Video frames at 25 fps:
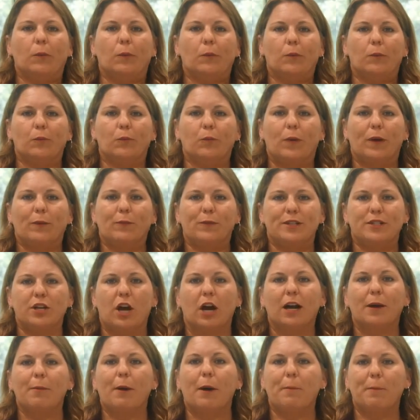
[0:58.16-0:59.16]
When we
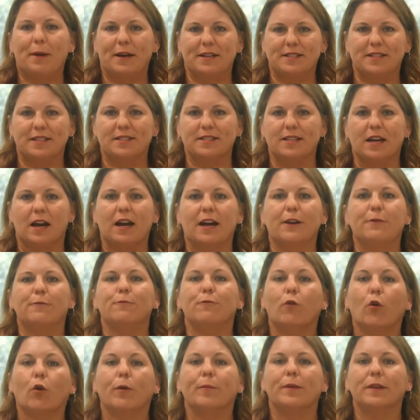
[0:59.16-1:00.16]
talk about pesticide
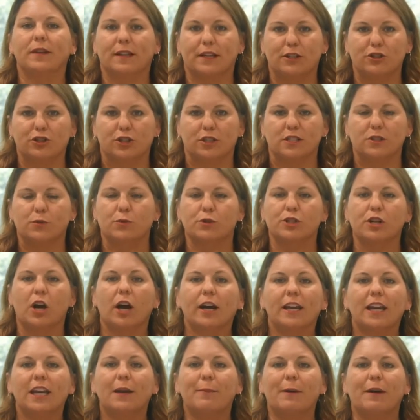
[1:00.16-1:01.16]
formulations, we're
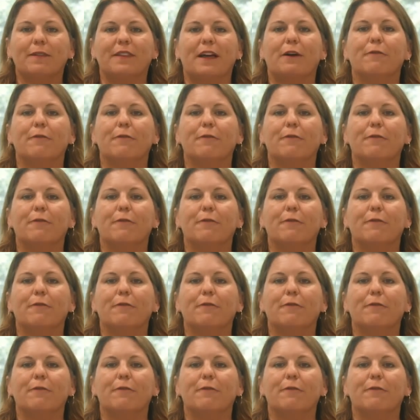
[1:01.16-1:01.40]
talking about that